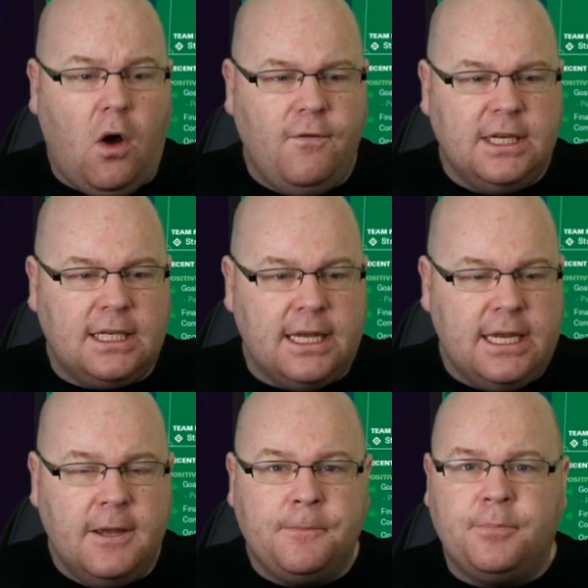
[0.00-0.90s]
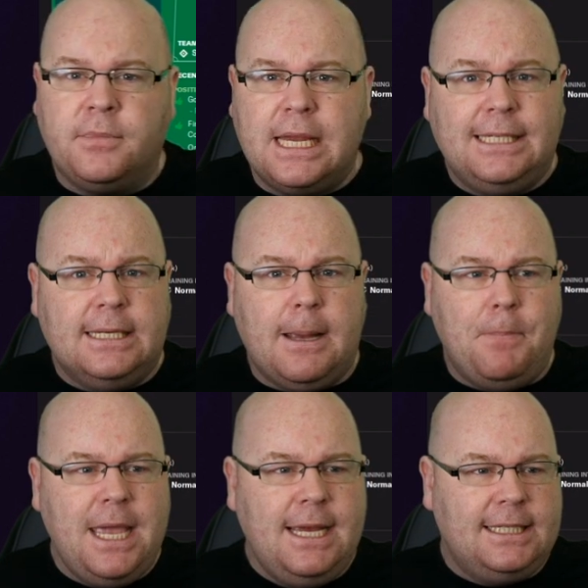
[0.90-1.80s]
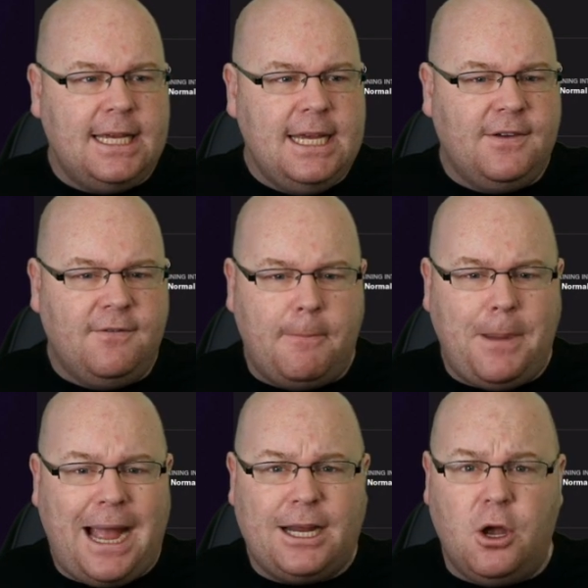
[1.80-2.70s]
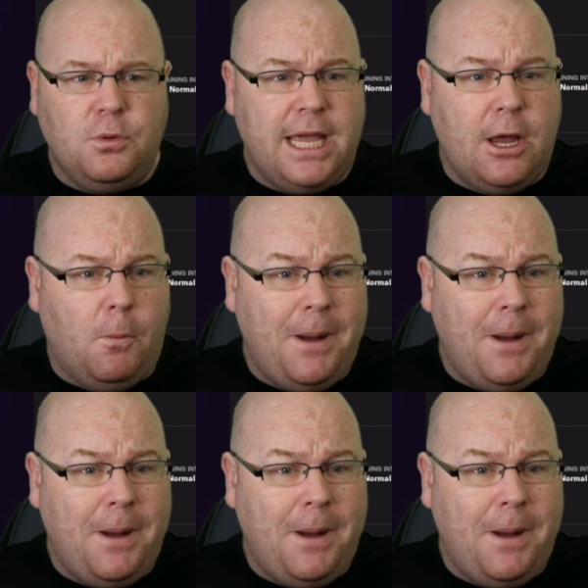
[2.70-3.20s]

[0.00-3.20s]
Obviously, this is a big season for Paco Gil.